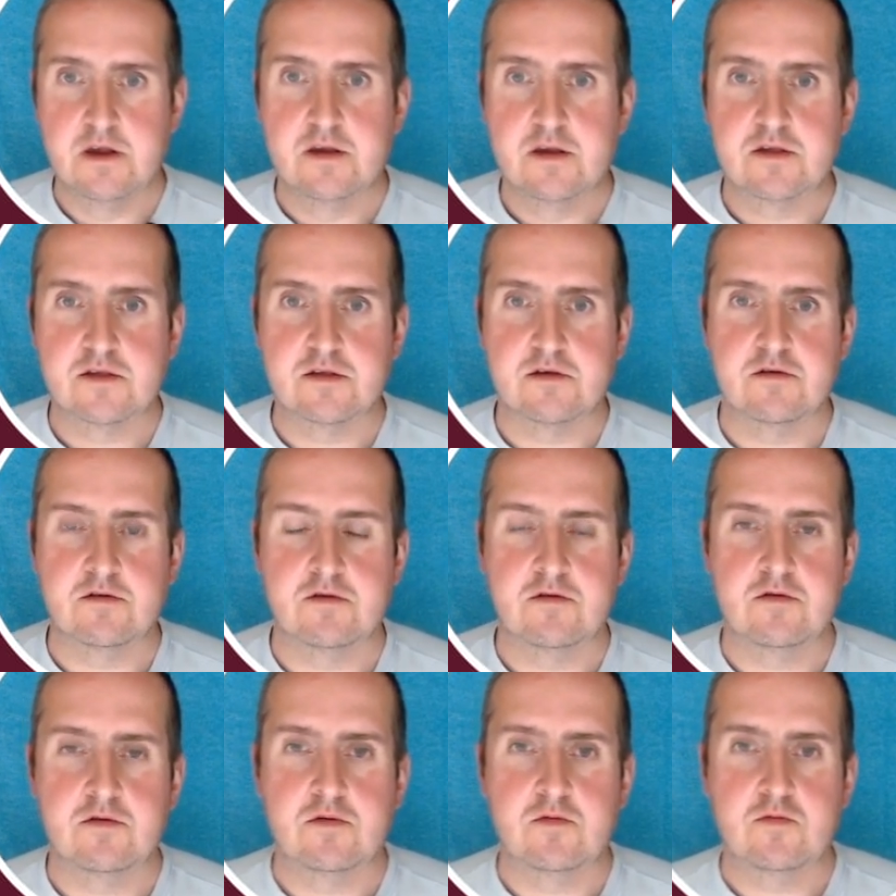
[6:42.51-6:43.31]

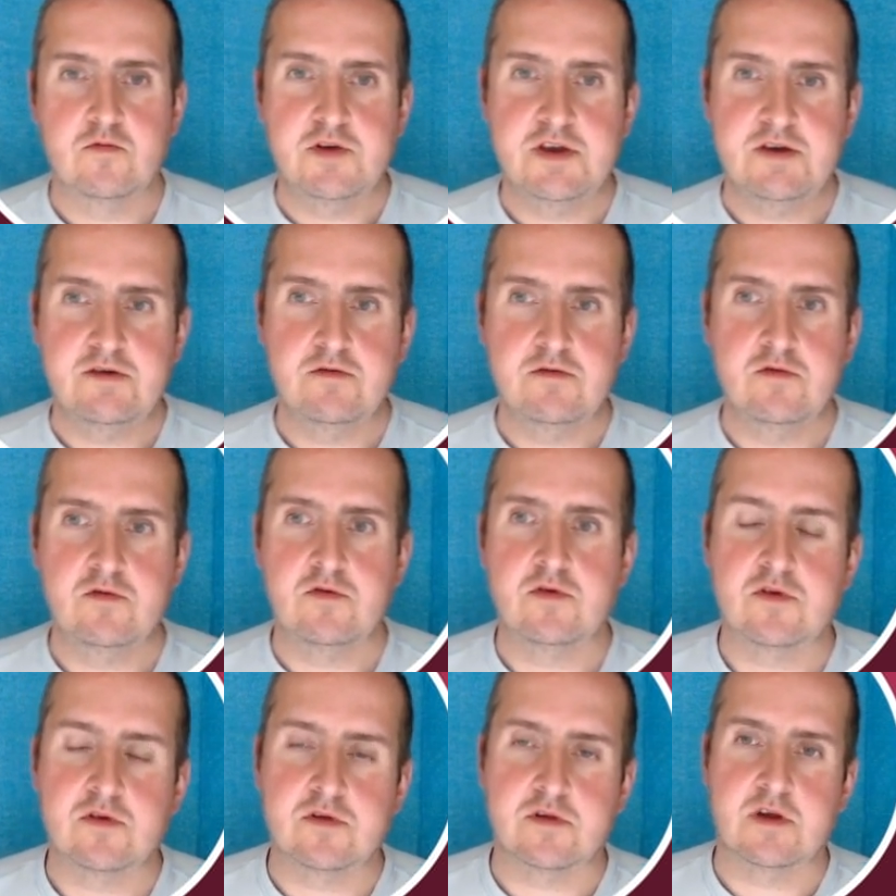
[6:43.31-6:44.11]
So we
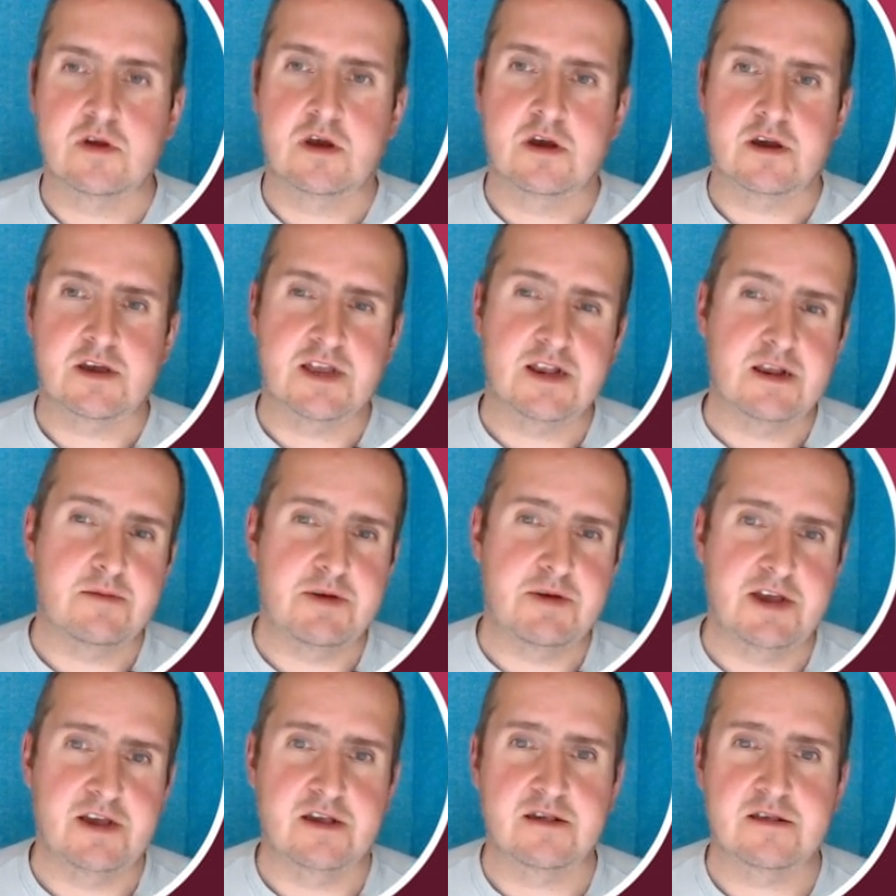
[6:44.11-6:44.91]
use, uh, GitLab
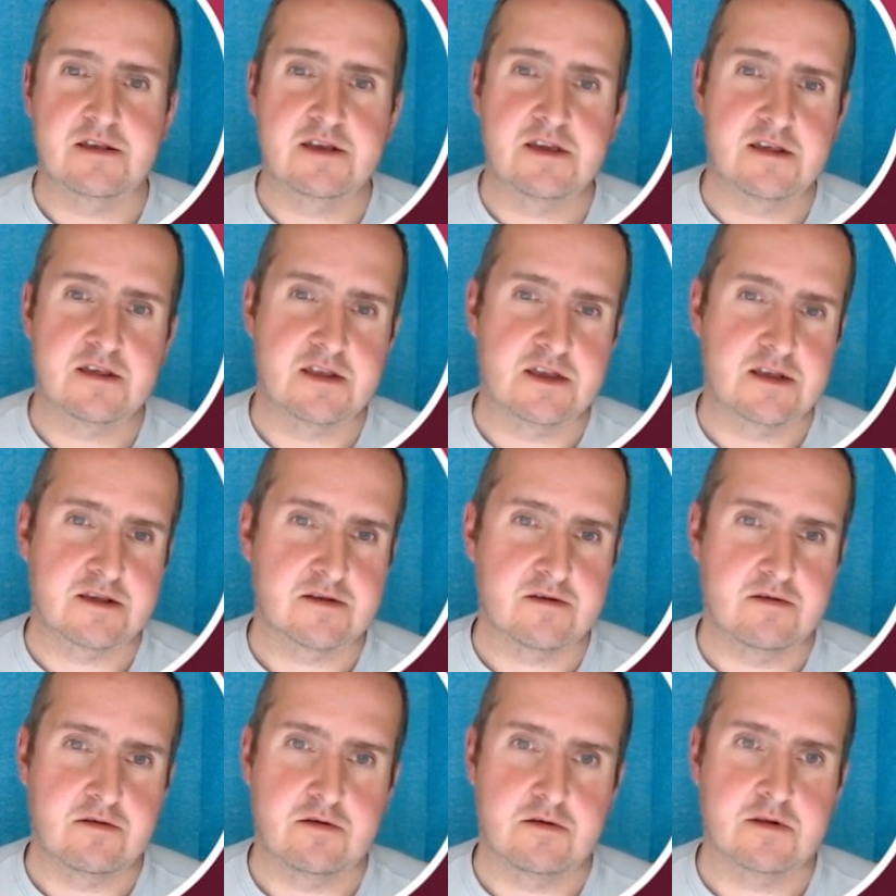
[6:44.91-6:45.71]
has these things
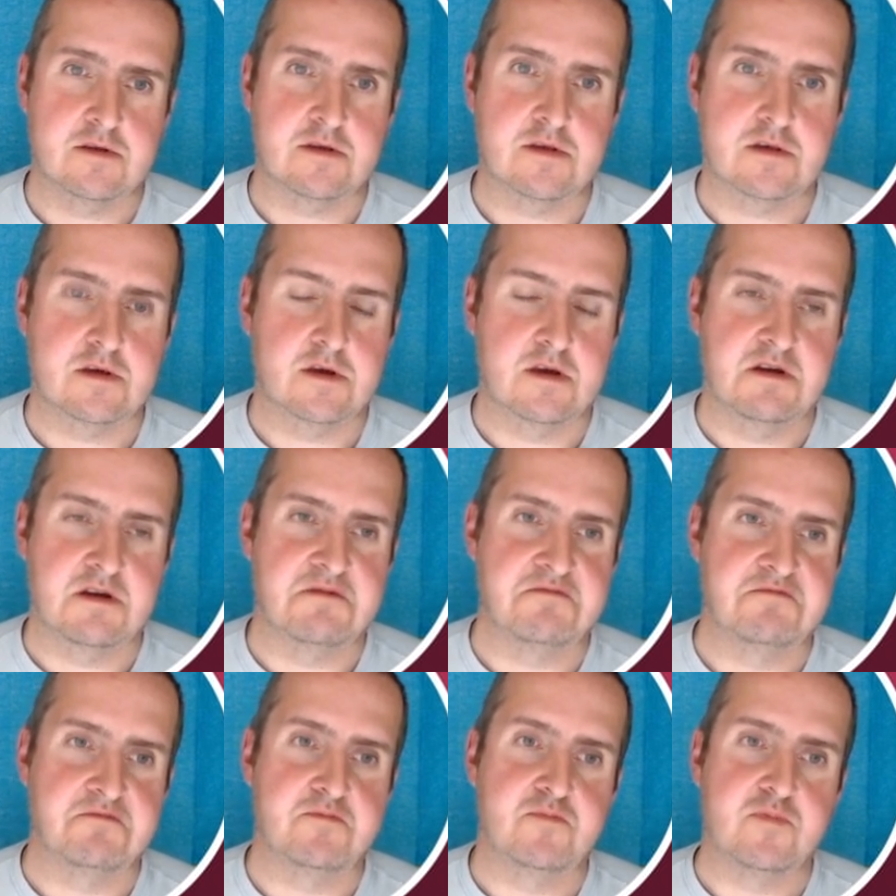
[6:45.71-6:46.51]
called
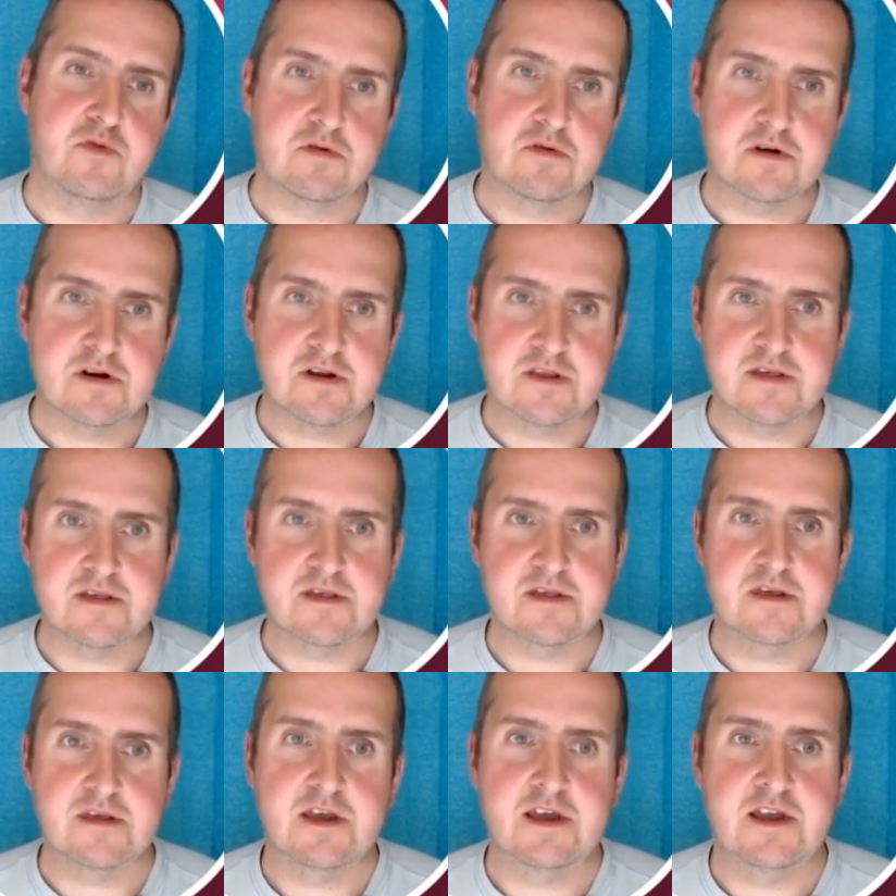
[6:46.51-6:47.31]
um,
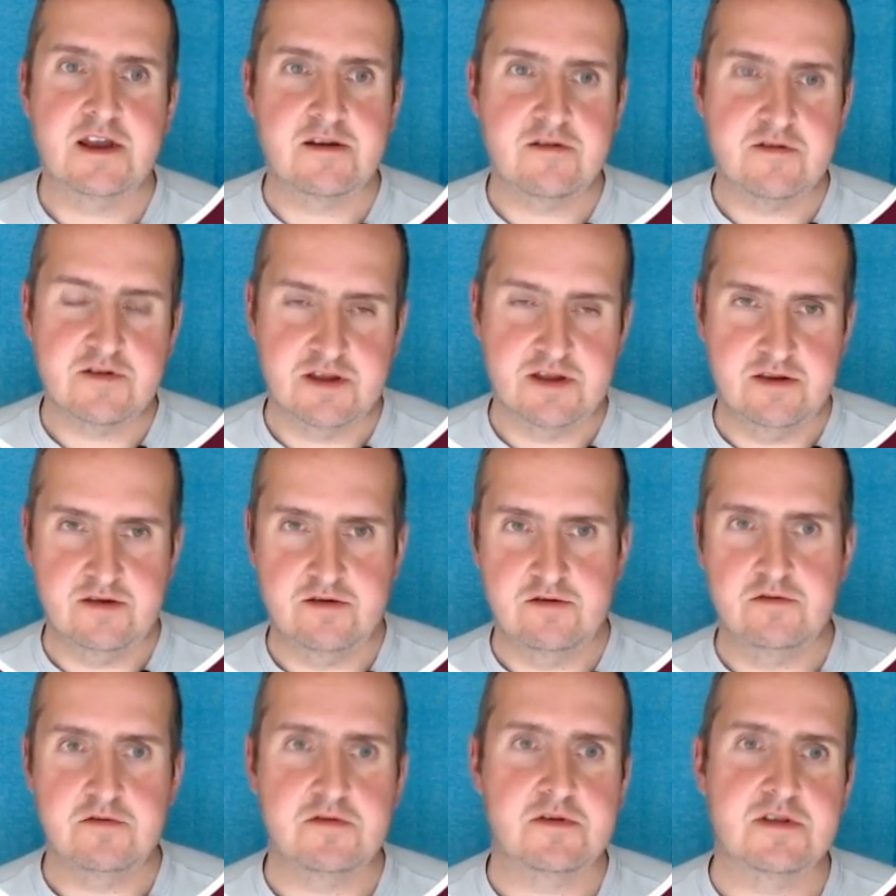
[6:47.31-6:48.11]
boards, and you can
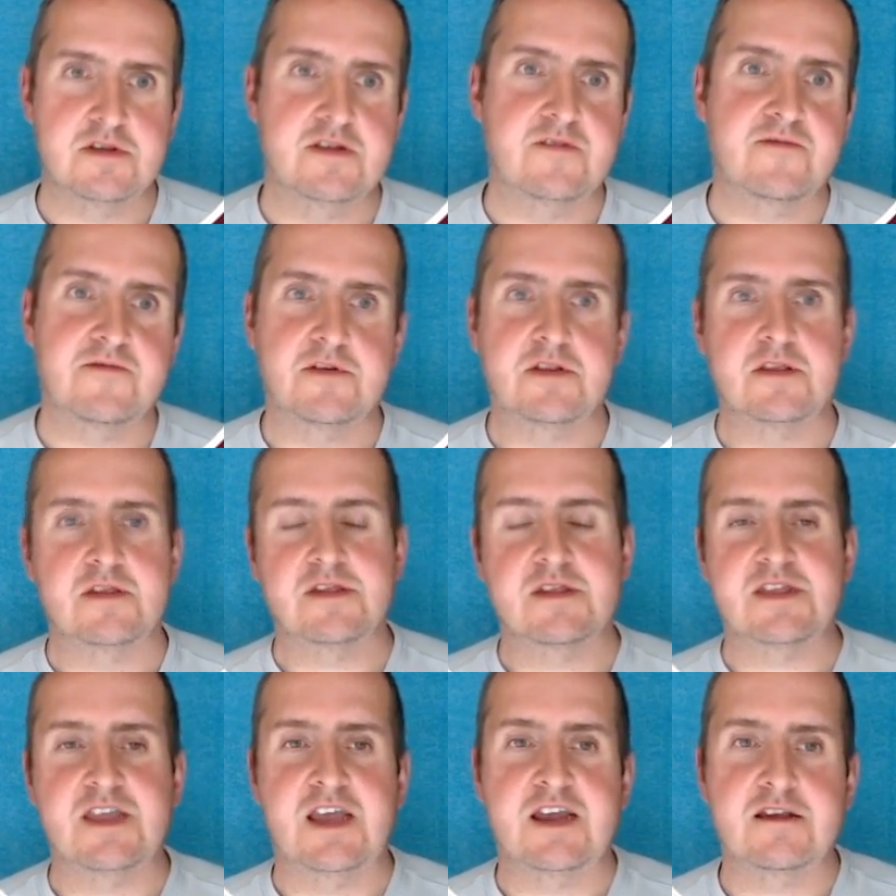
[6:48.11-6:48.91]
use different
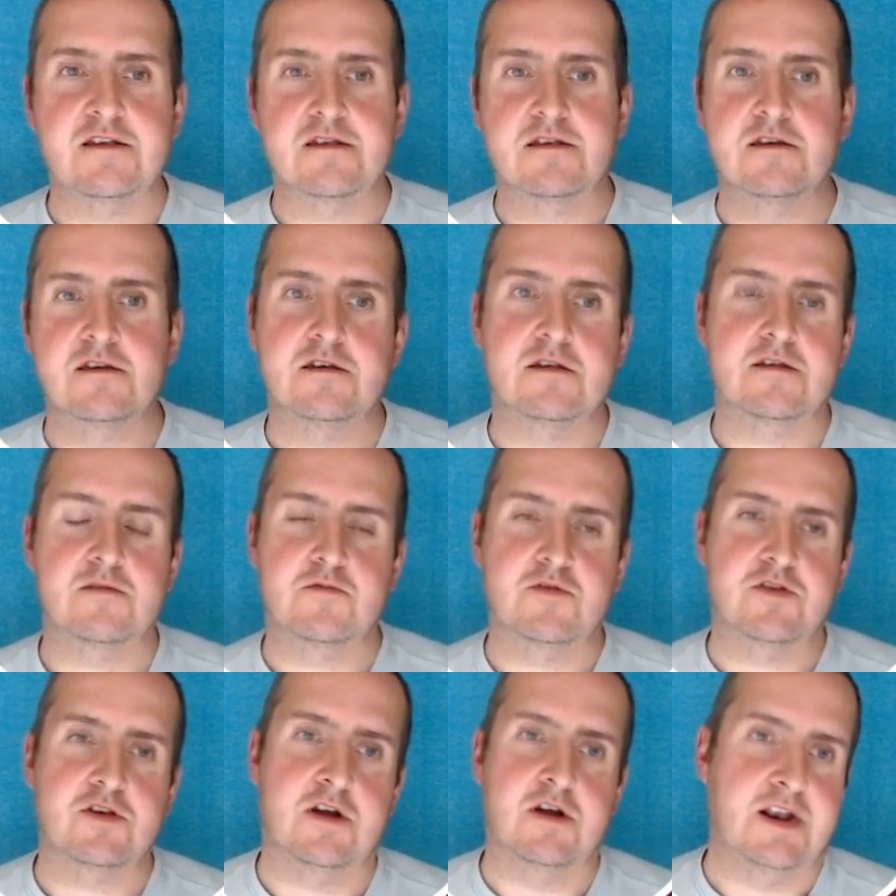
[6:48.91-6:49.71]
statuses,
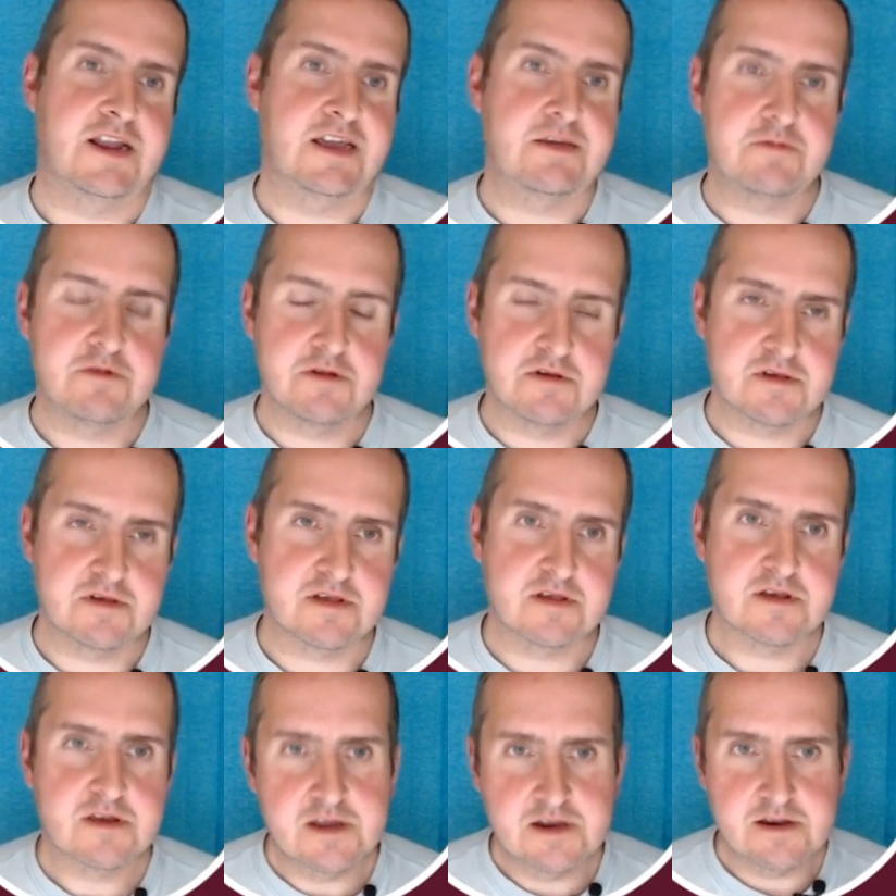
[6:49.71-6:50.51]
which are
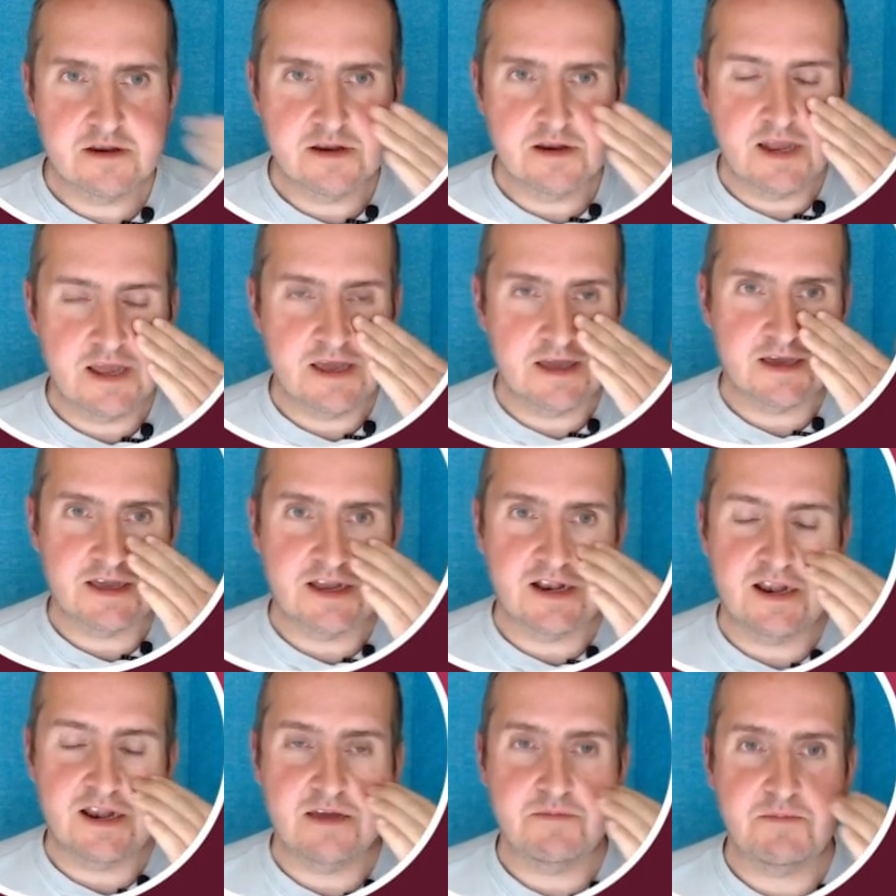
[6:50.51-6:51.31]
labels in uh,
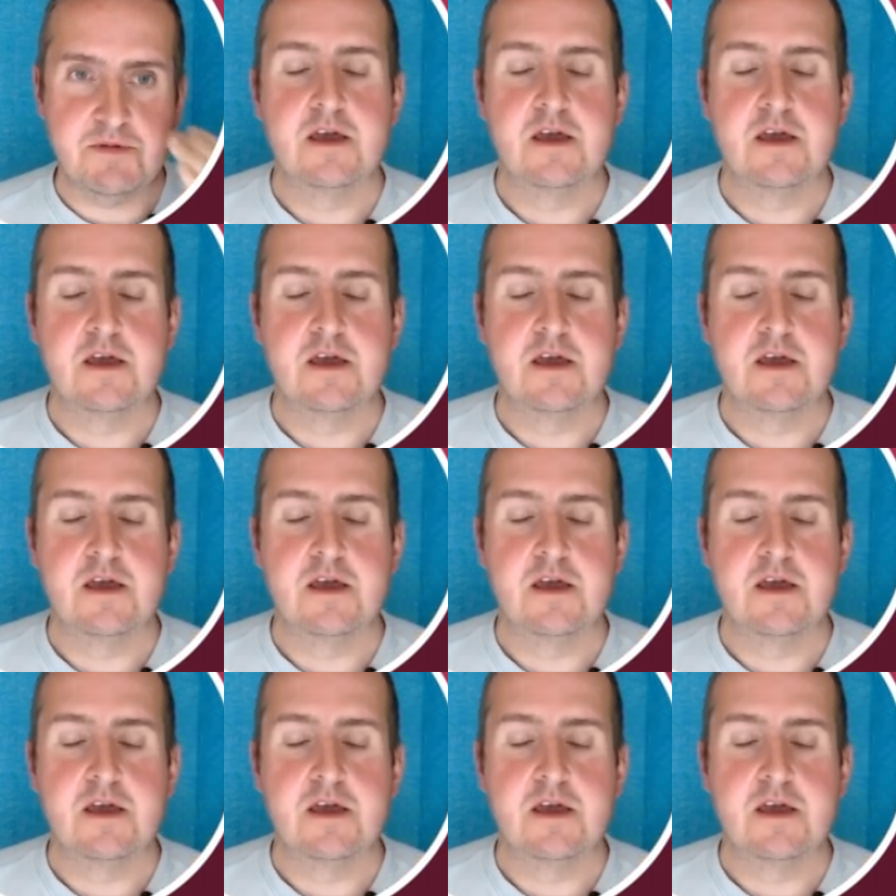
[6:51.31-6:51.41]
GitLab.